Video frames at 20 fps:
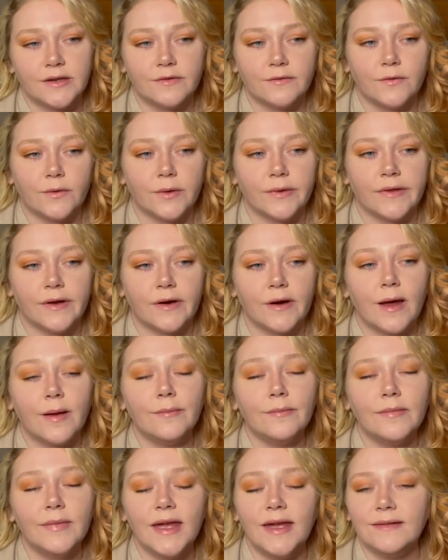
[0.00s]
for their
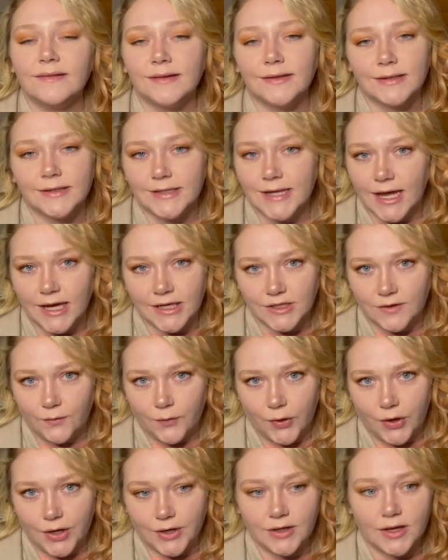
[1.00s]
amazing detective
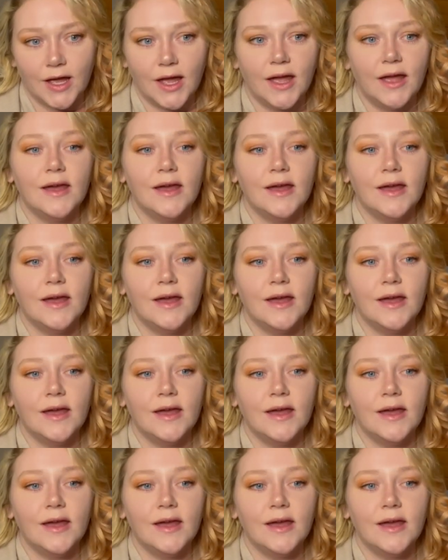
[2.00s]
work,